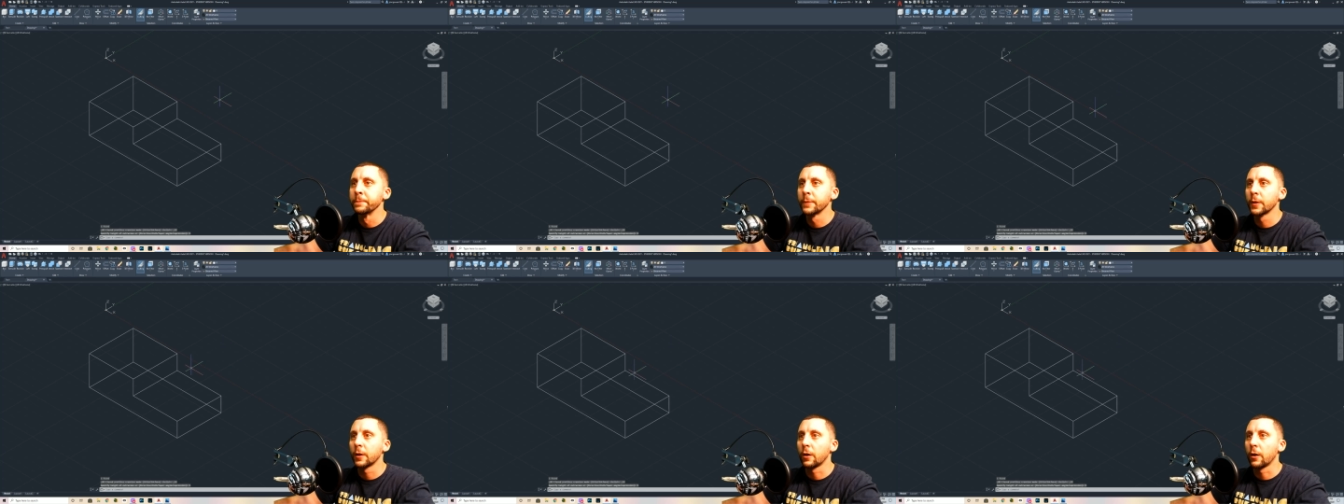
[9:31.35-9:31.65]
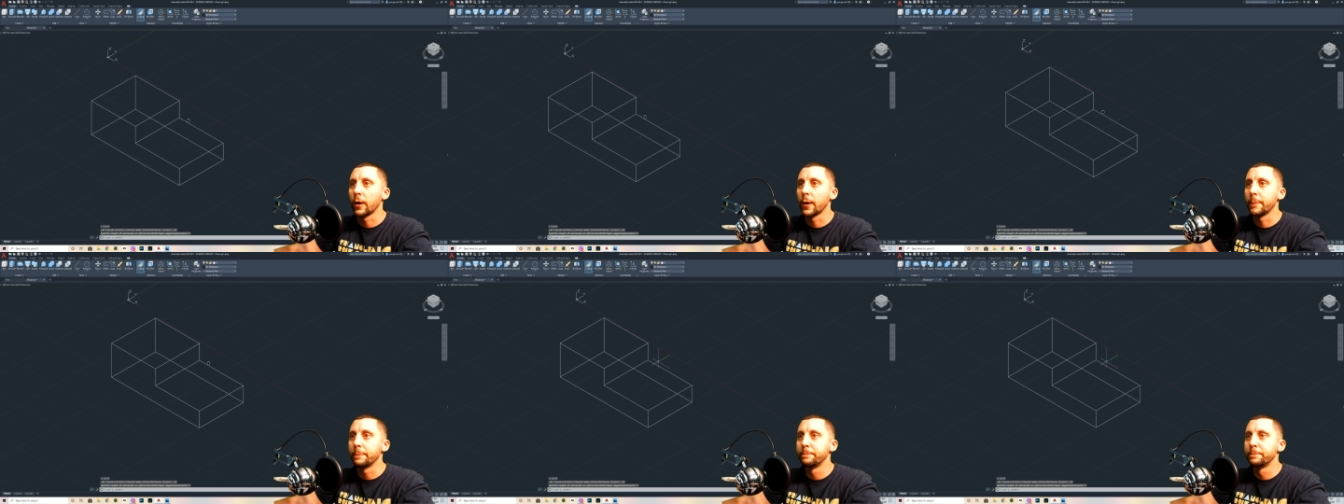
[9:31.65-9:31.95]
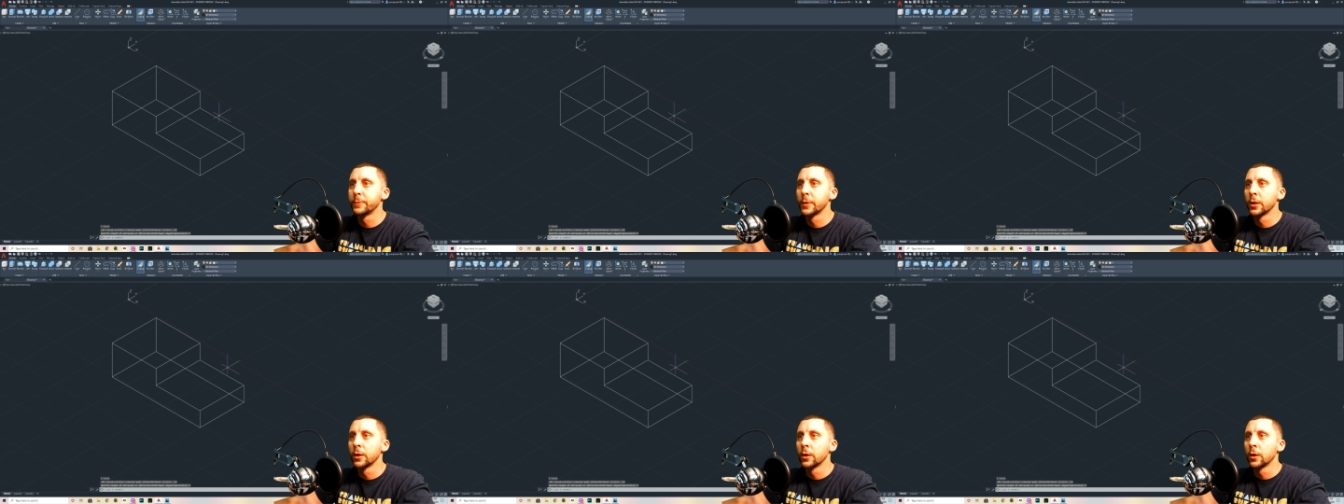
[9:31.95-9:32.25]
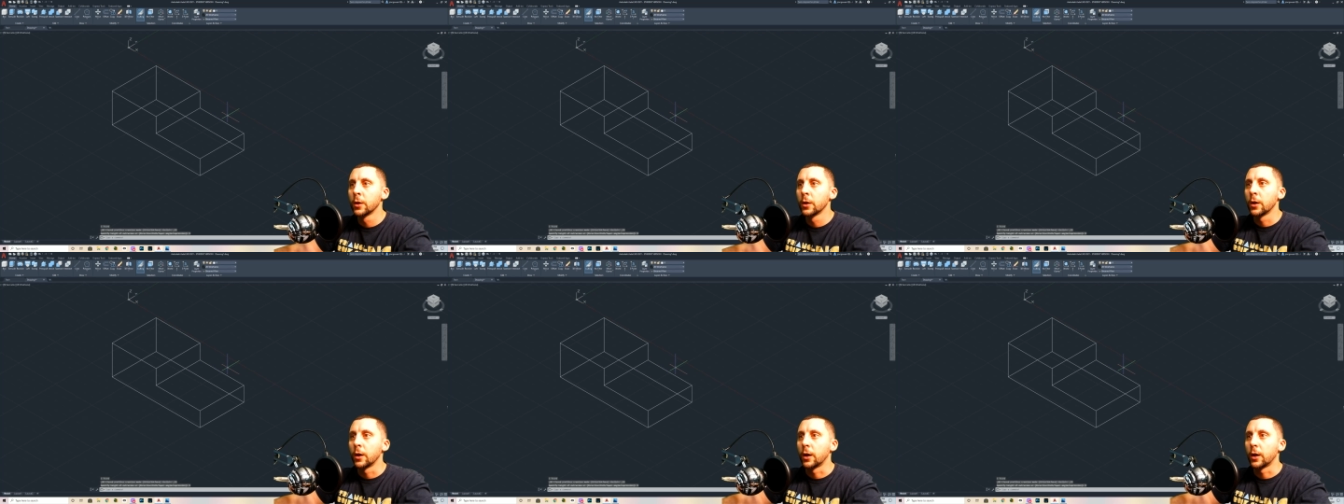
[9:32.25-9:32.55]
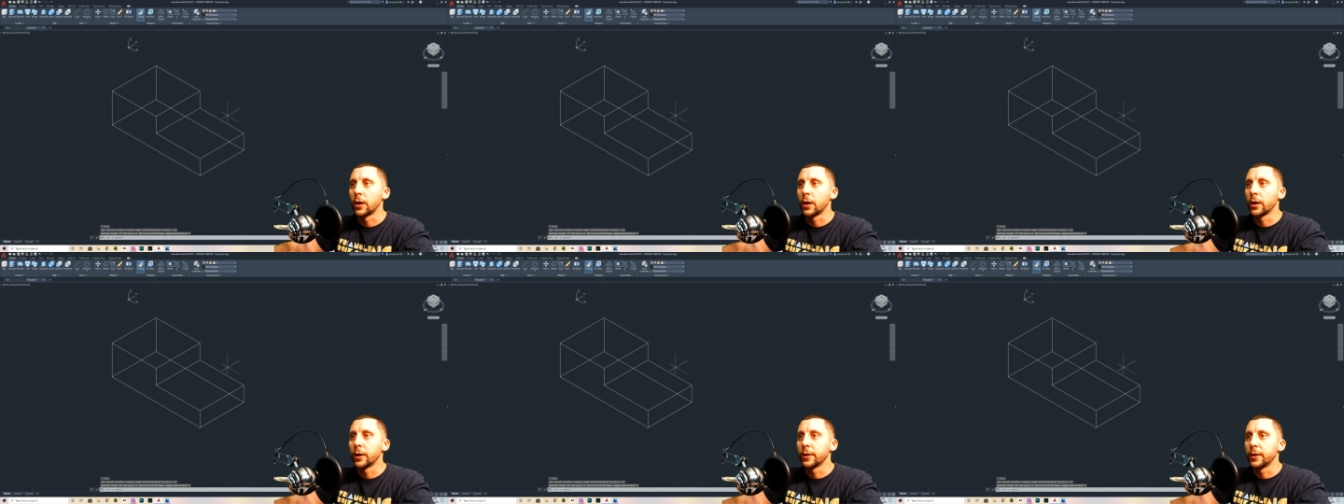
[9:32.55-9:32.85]
All right,
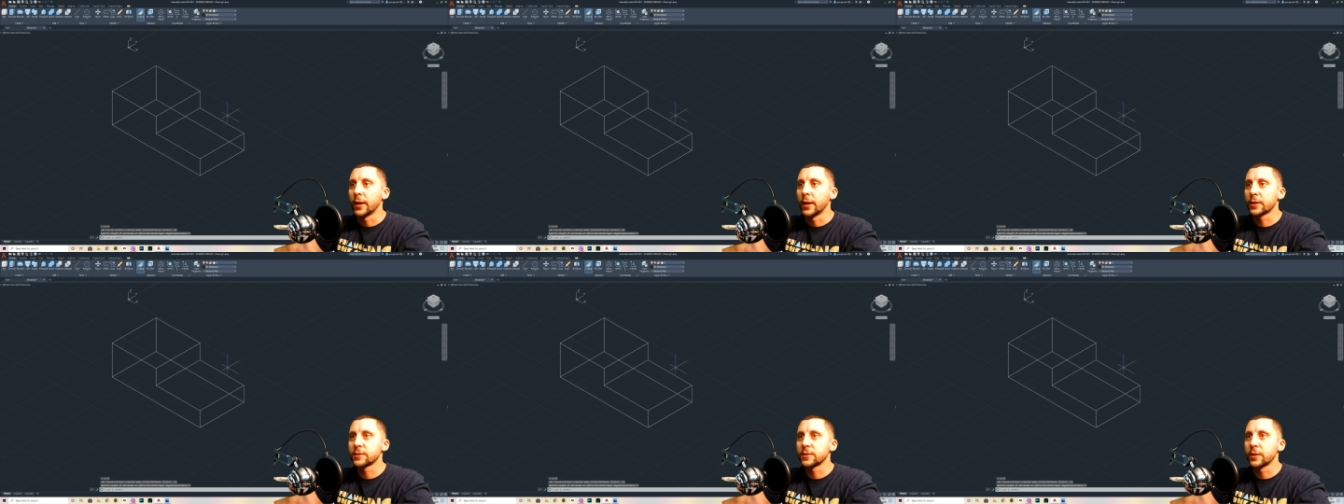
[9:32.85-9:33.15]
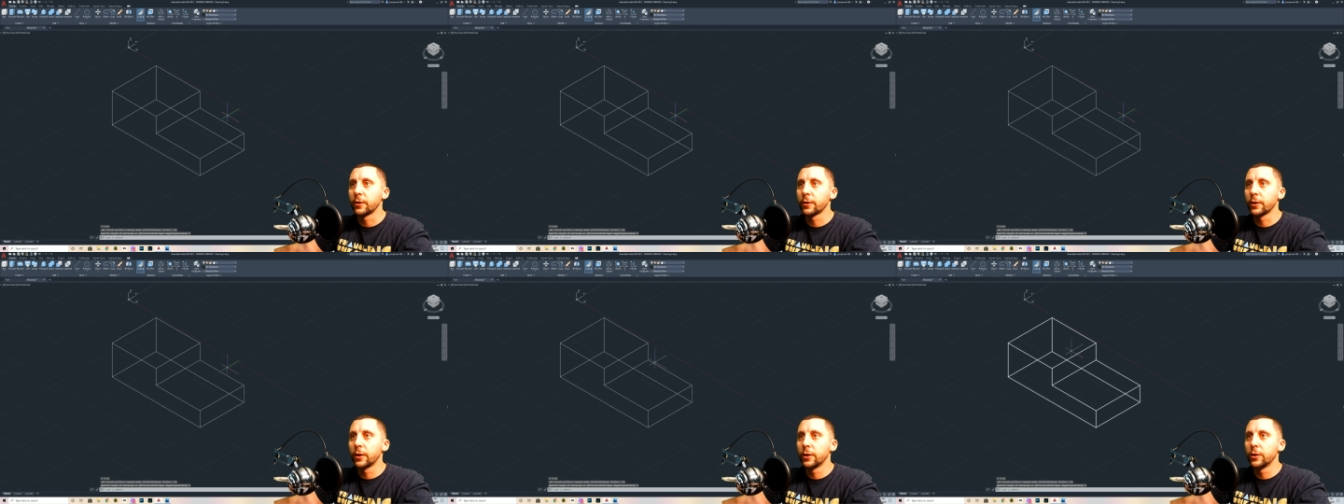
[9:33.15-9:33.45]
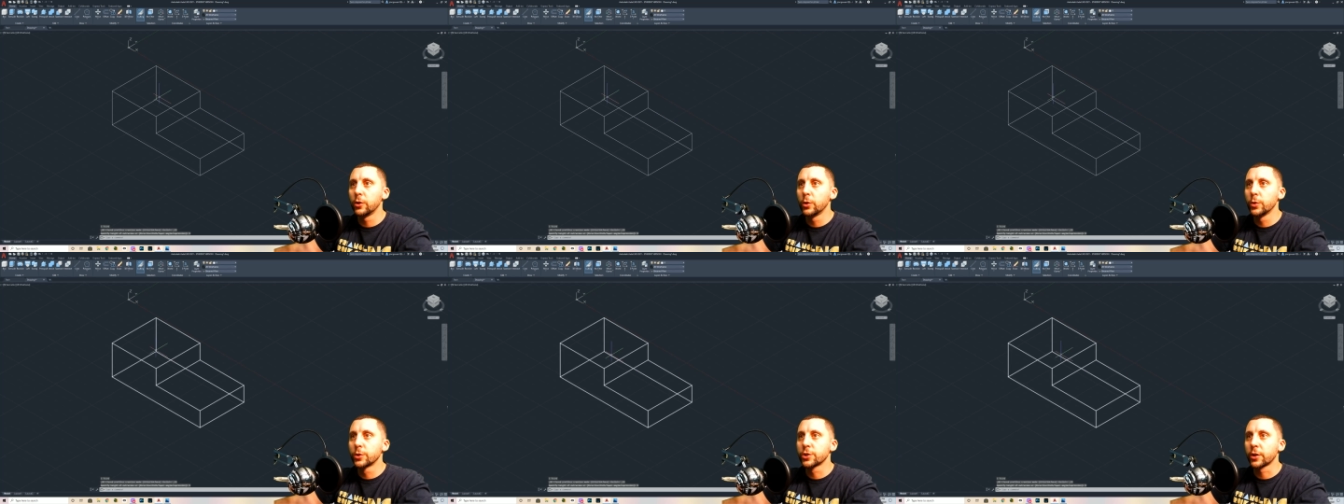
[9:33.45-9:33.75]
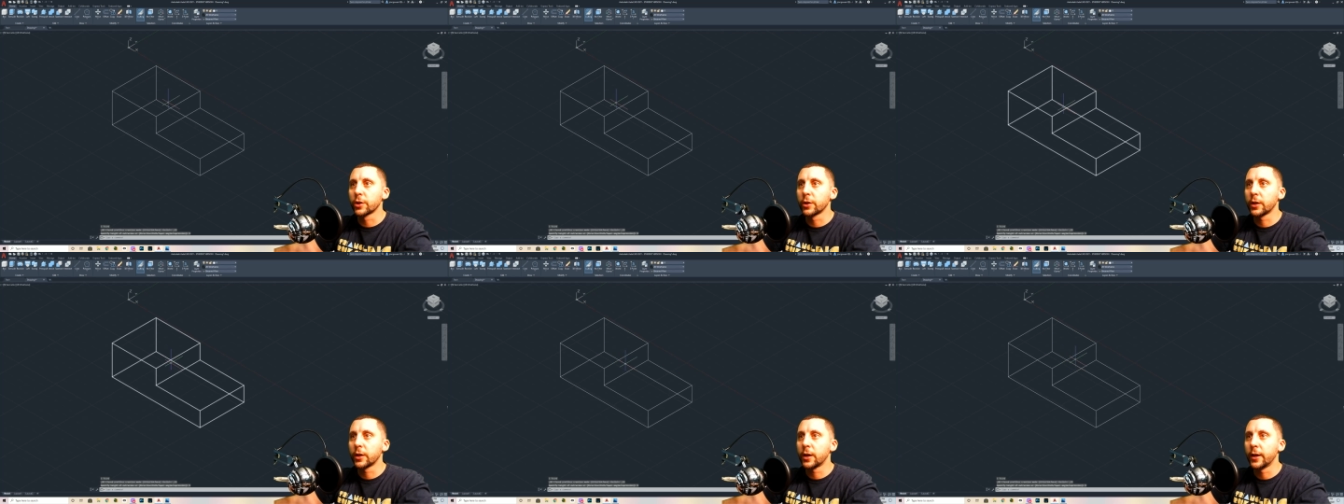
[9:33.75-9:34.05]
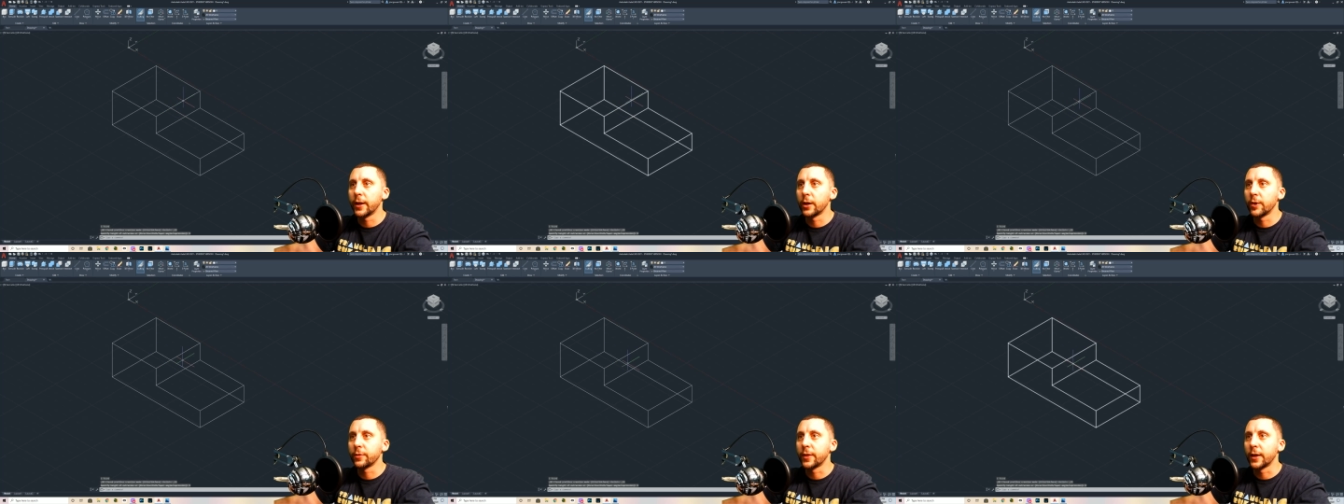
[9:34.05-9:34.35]
uh, next thing you're gonna do is you're gonna cut
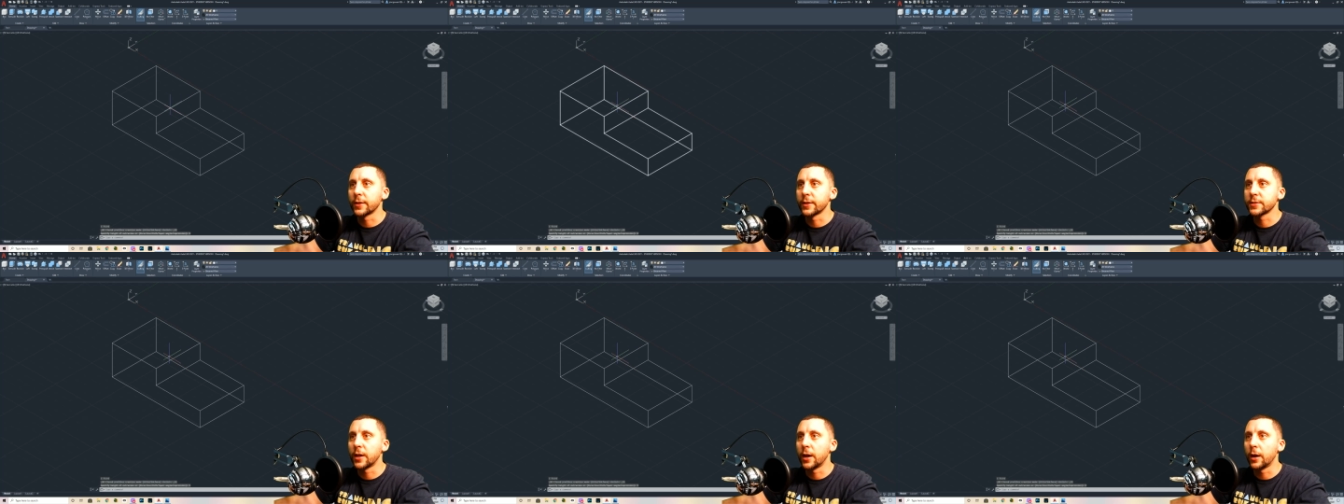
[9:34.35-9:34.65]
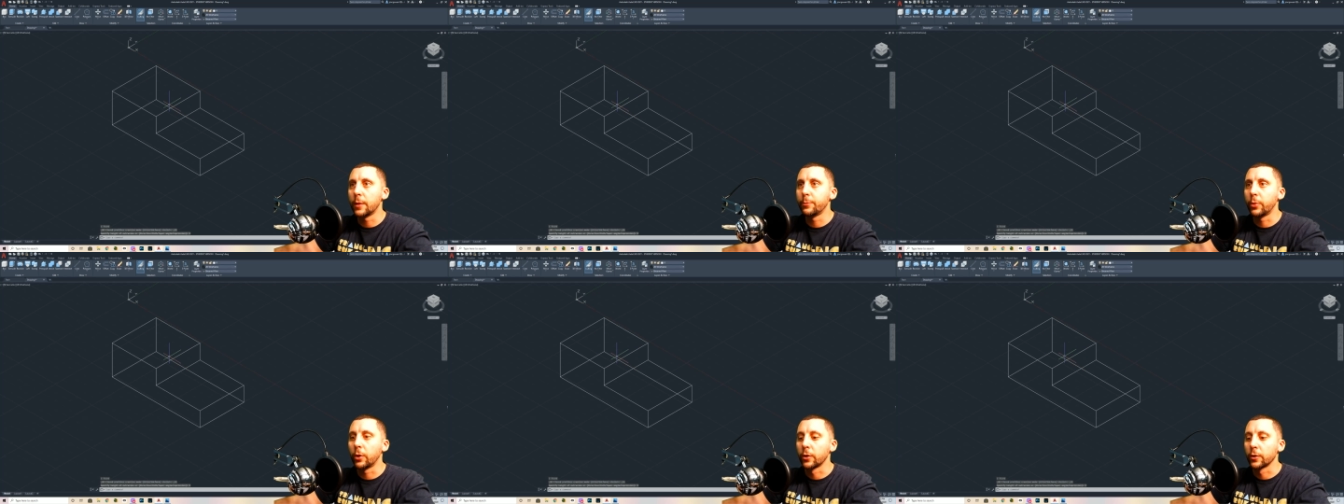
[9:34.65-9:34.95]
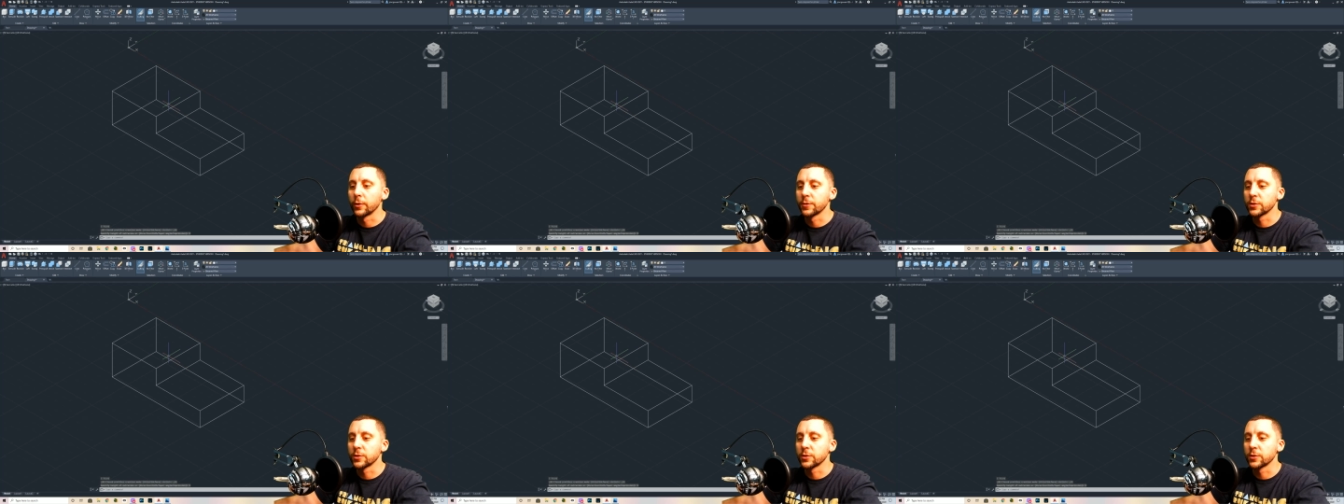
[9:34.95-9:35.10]
out that top part.